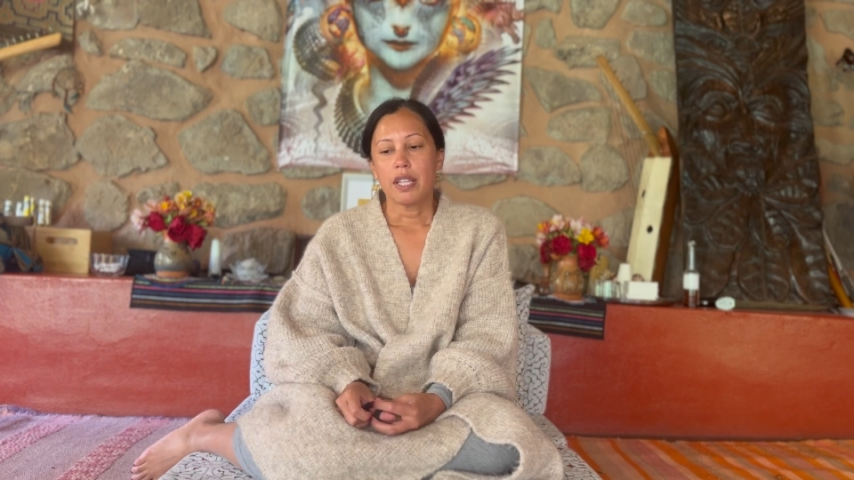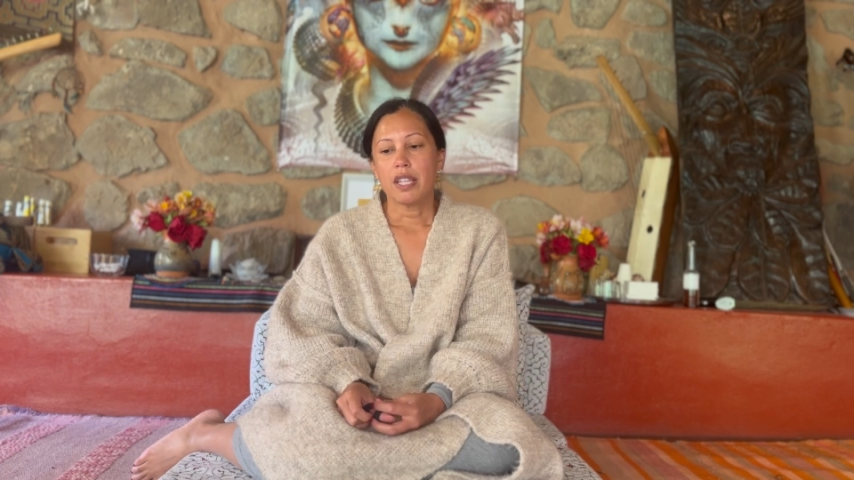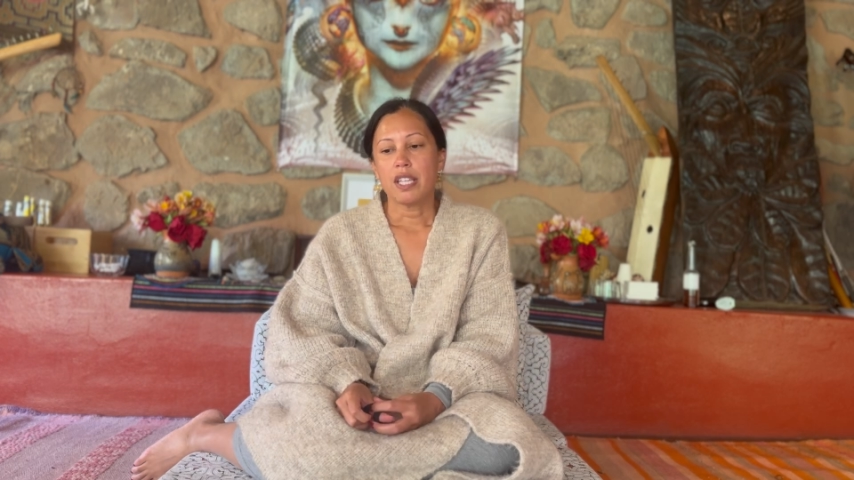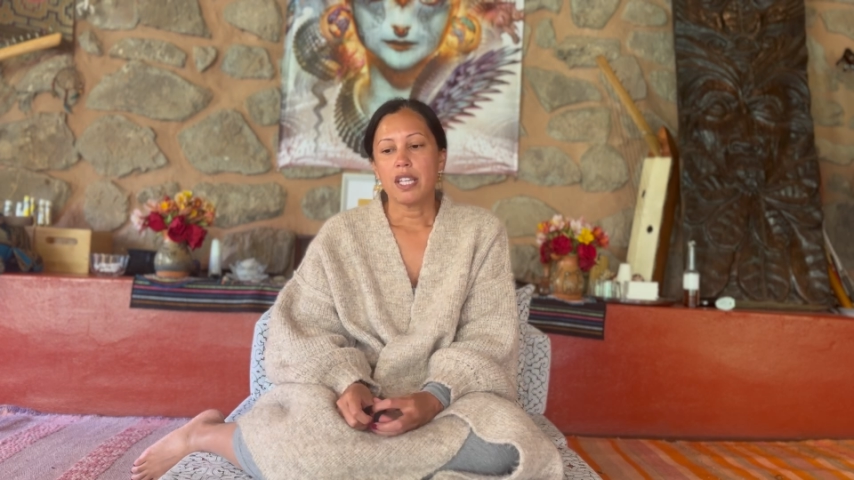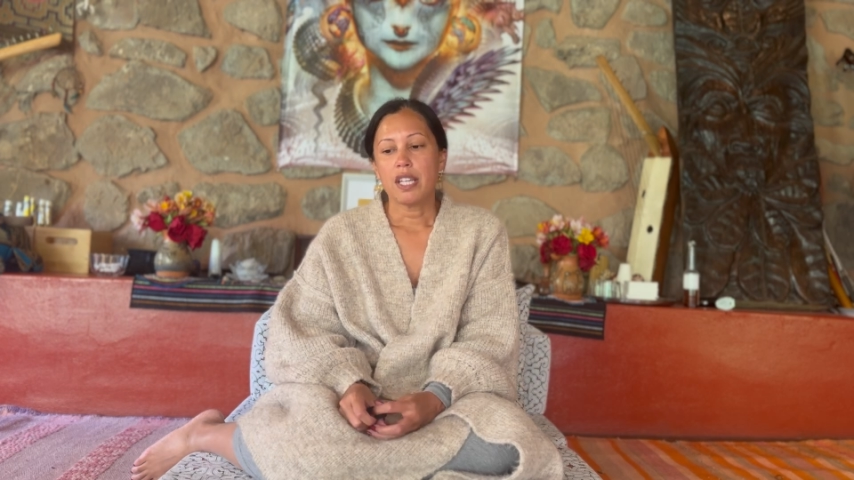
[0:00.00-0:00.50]

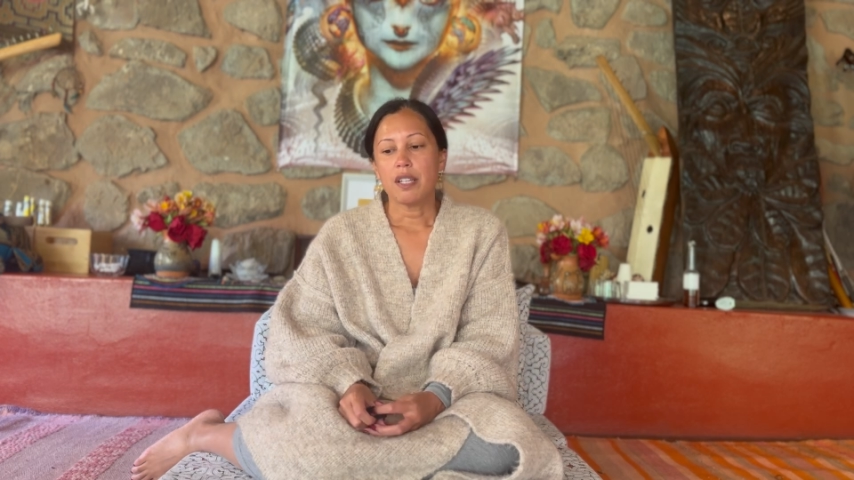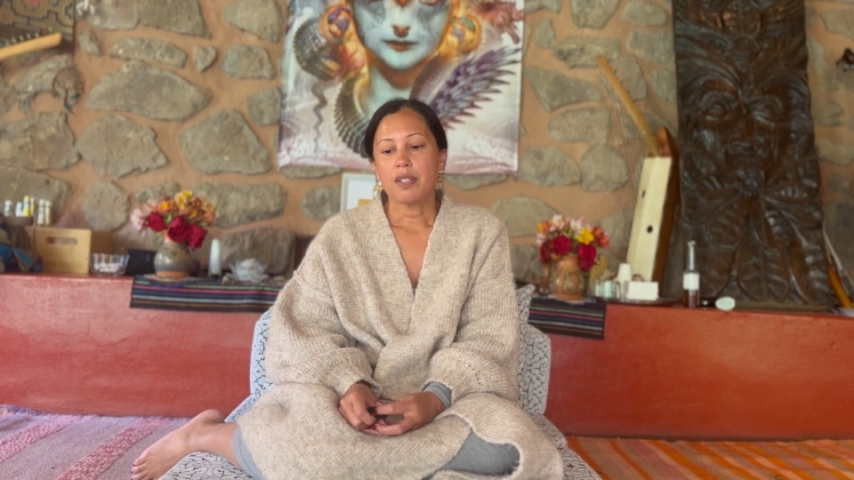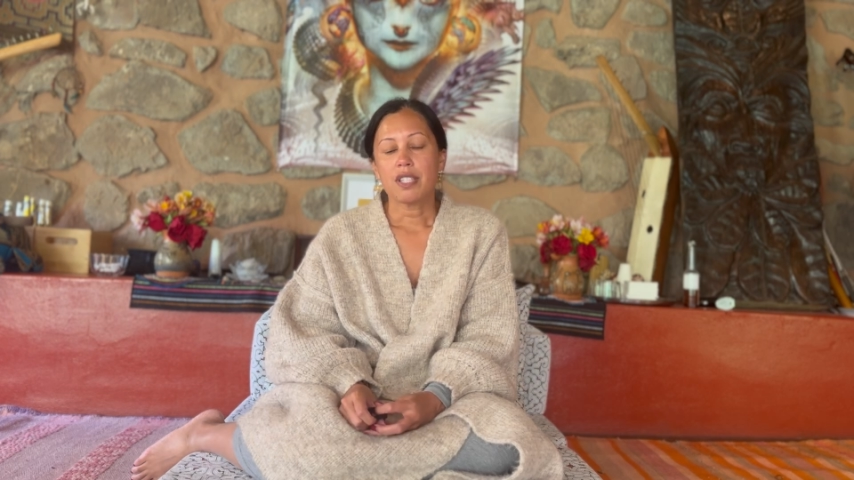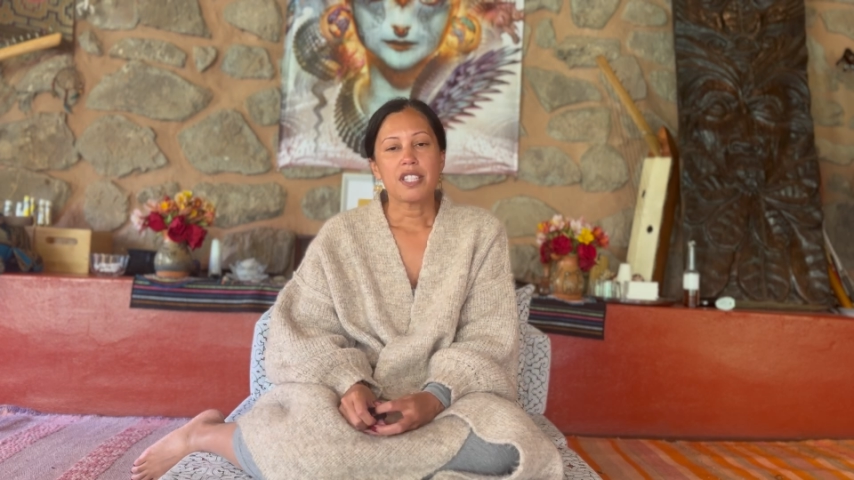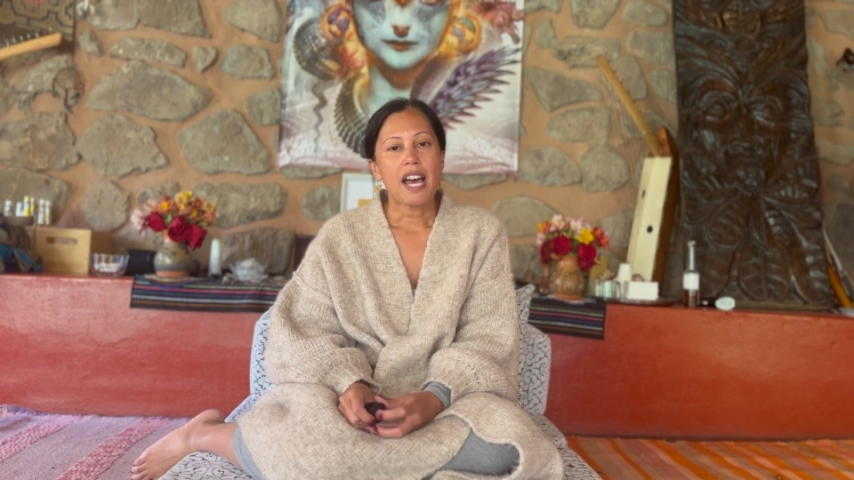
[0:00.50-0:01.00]
The
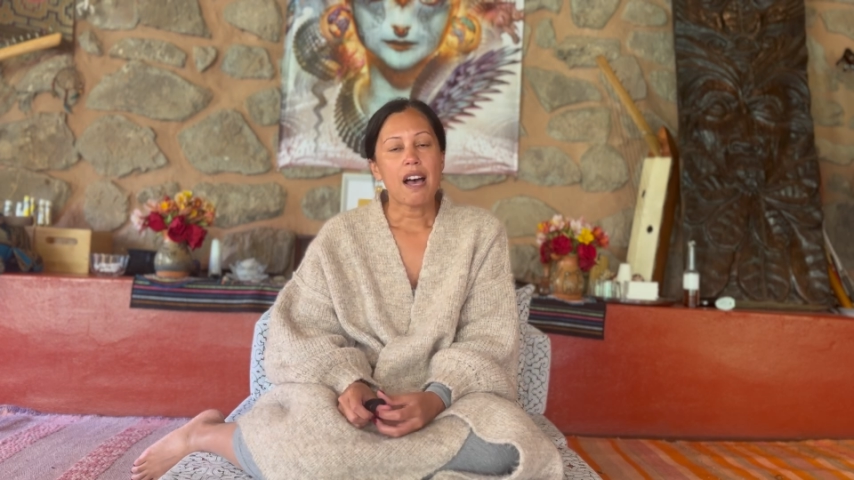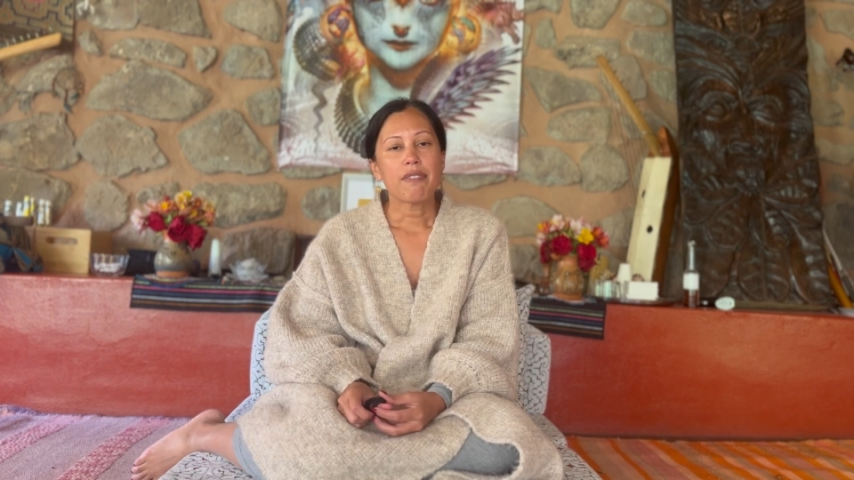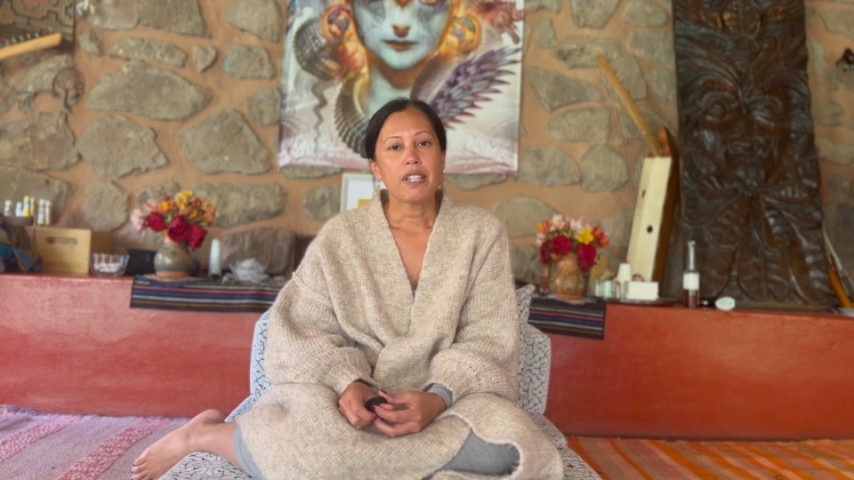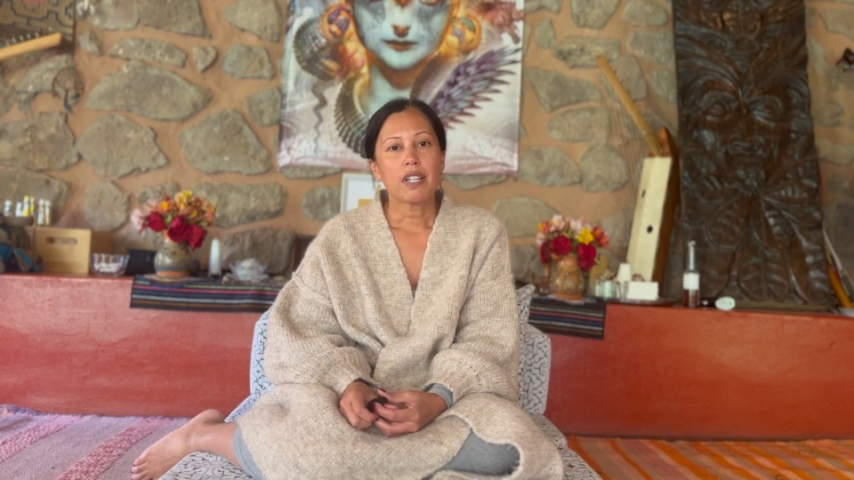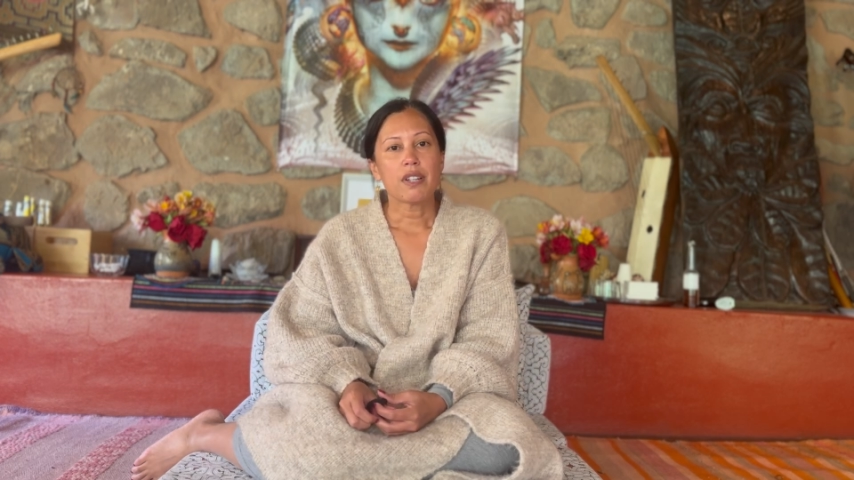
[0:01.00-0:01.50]
staff
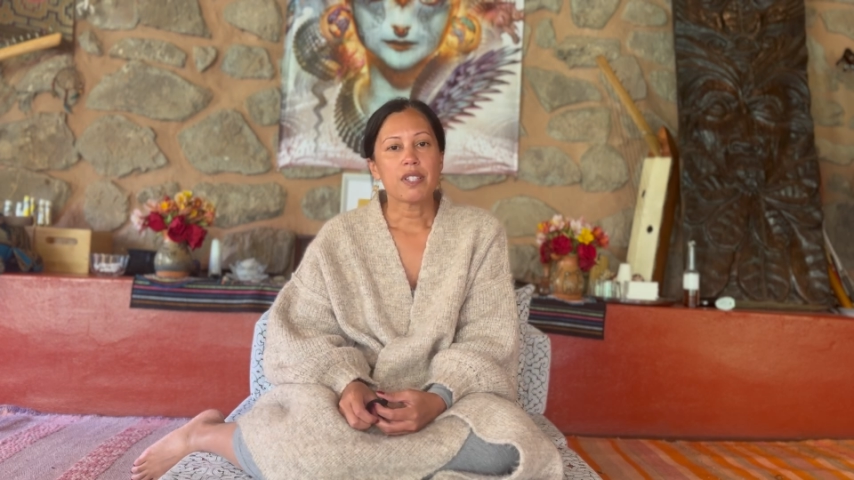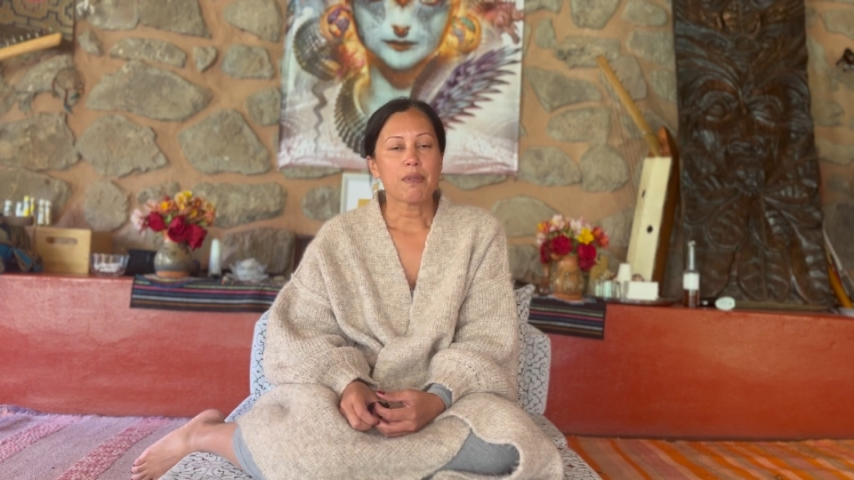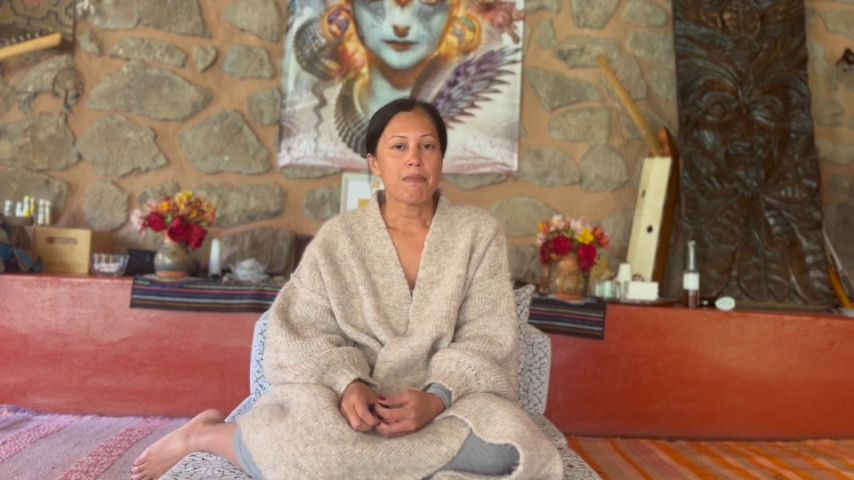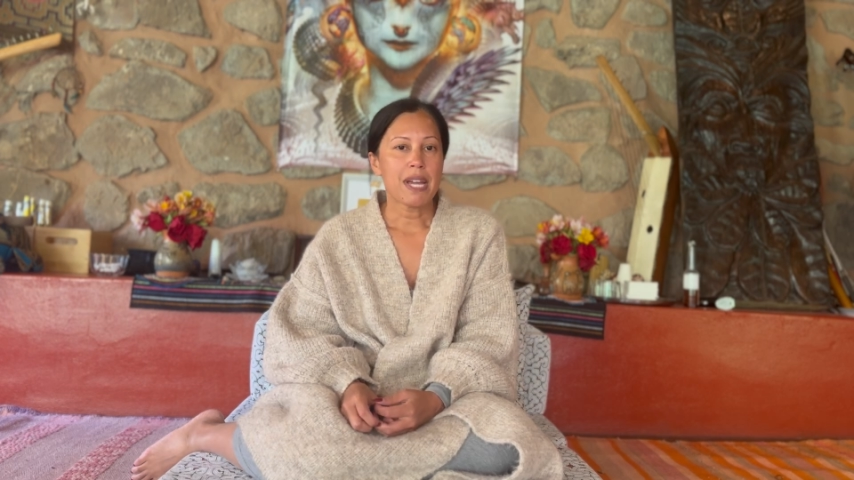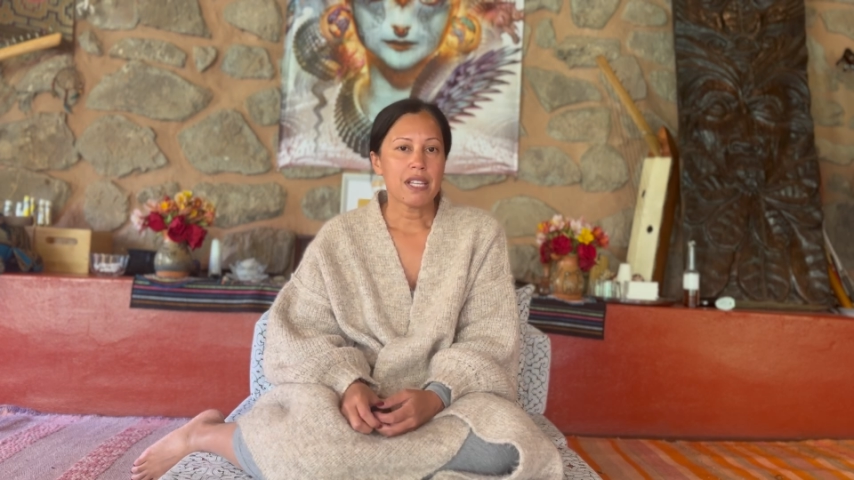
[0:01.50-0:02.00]
here is
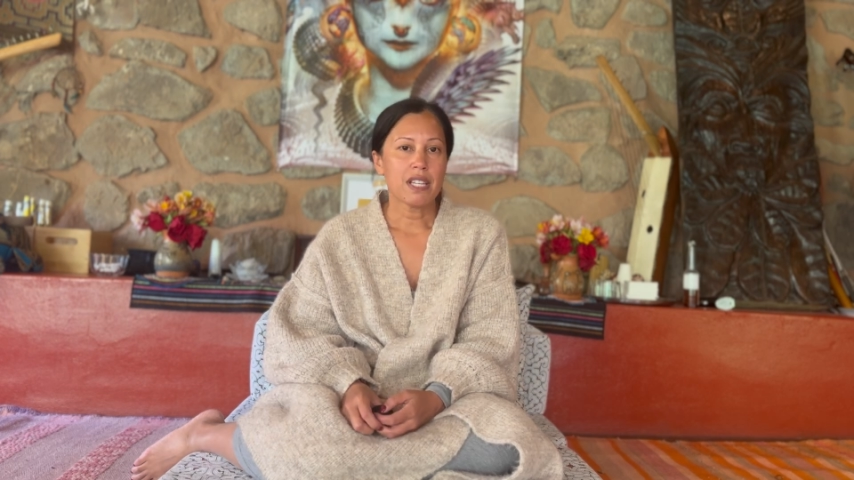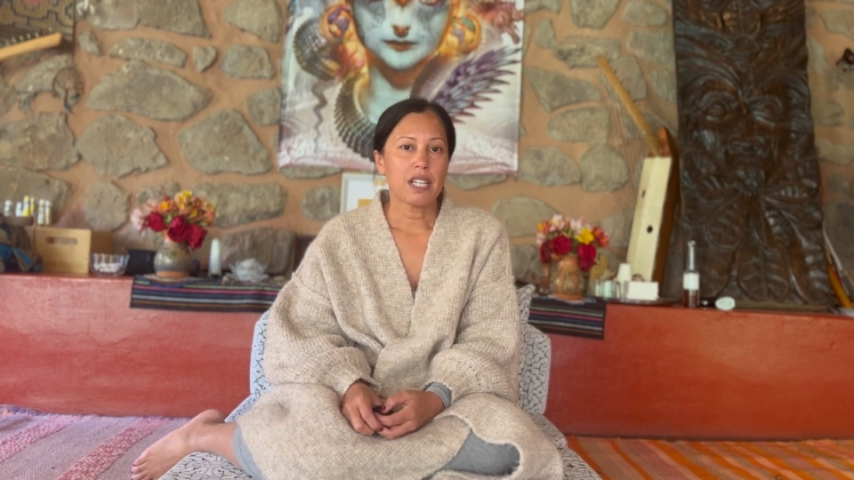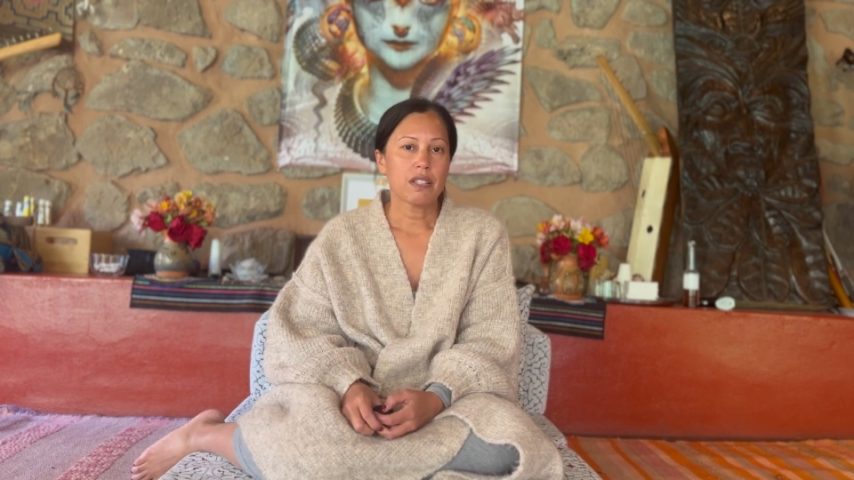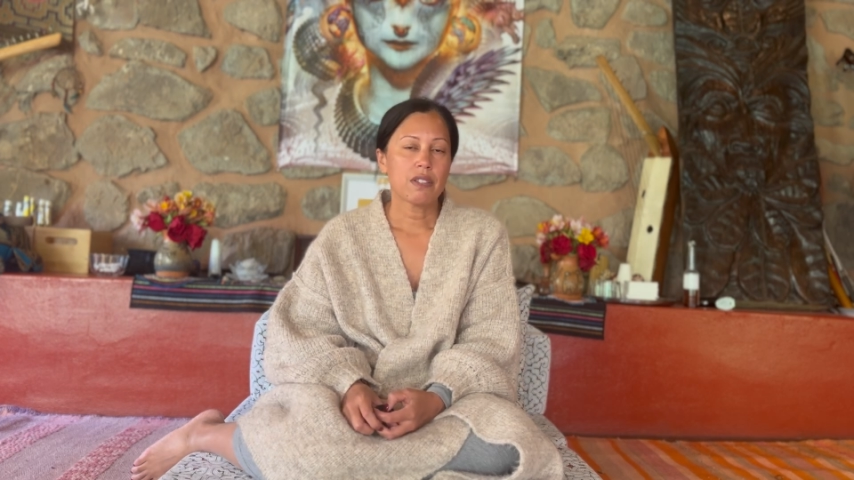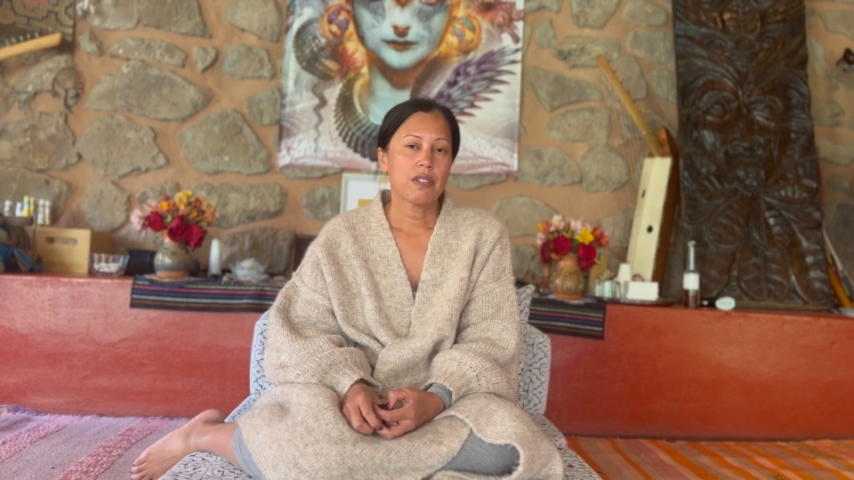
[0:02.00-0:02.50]
amazing.